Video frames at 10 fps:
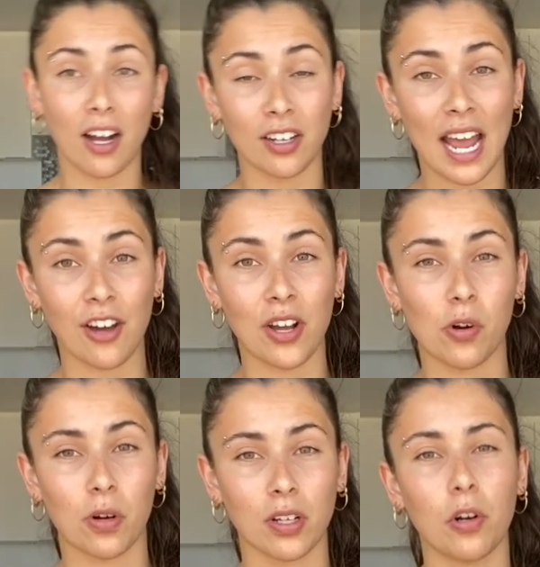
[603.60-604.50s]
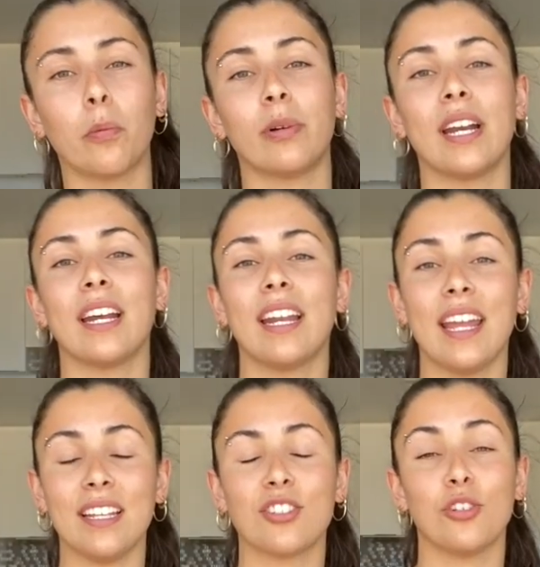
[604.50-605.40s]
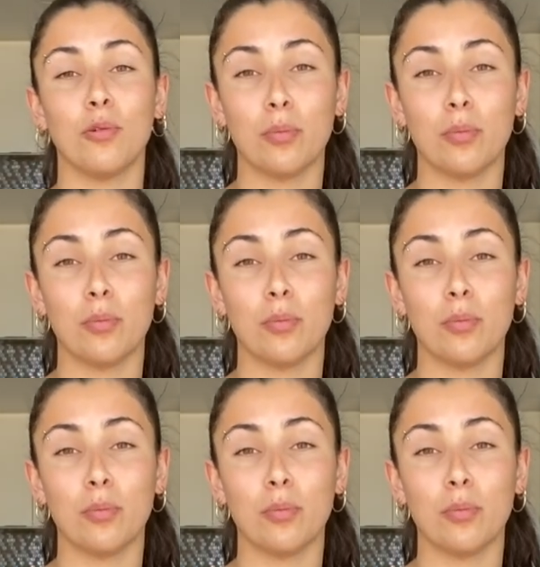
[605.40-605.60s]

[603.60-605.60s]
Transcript: on how to incorporate it into